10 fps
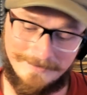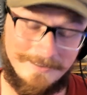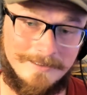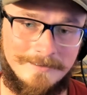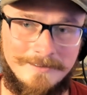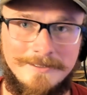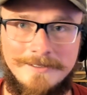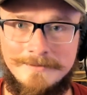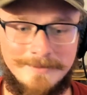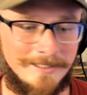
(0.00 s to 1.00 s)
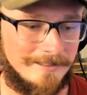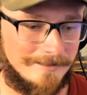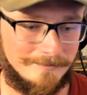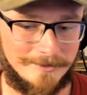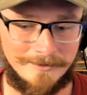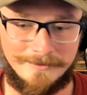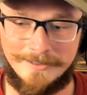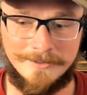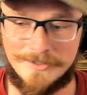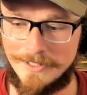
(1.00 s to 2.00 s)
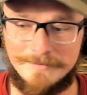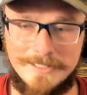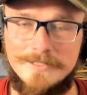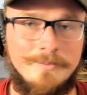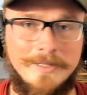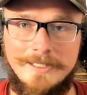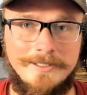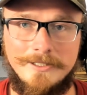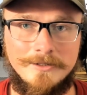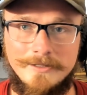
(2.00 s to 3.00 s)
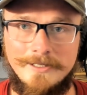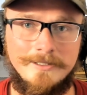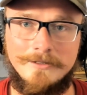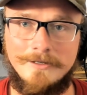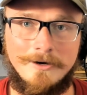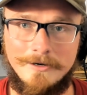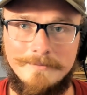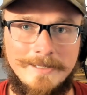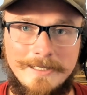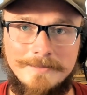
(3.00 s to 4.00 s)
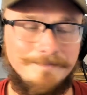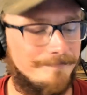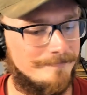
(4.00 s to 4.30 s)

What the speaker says: Oh, come on, bro. No substance put into your art, man.